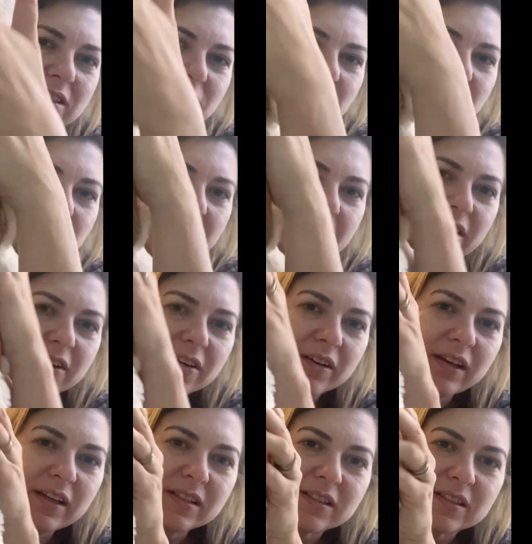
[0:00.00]

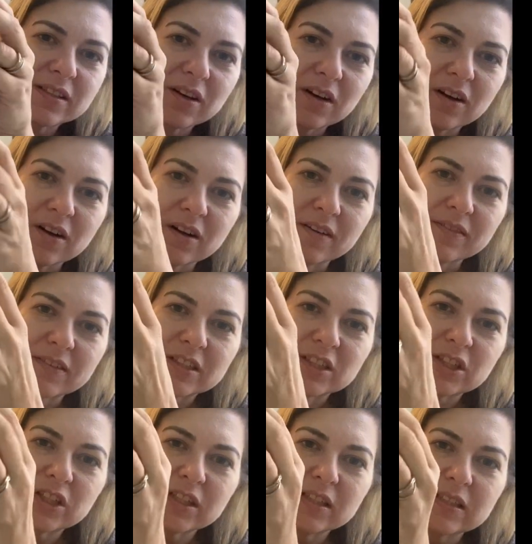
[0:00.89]
very soft.
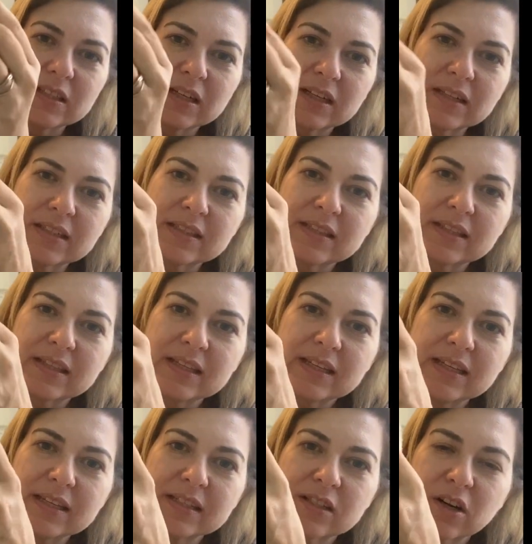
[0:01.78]
She does,
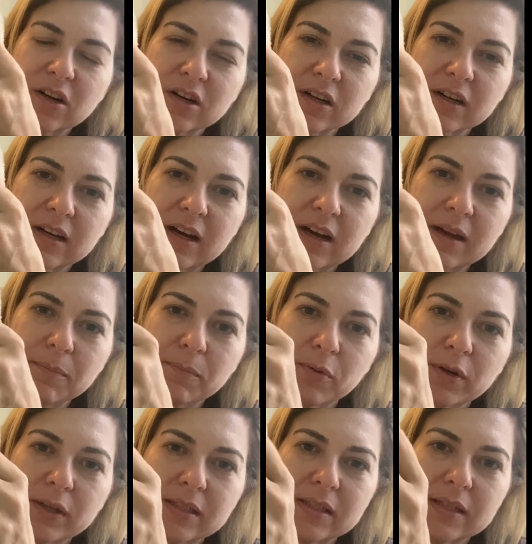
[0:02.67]
these are not
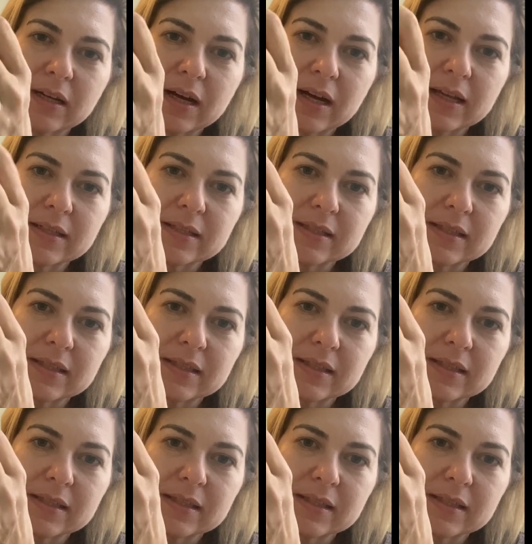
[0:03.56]
printed eyes.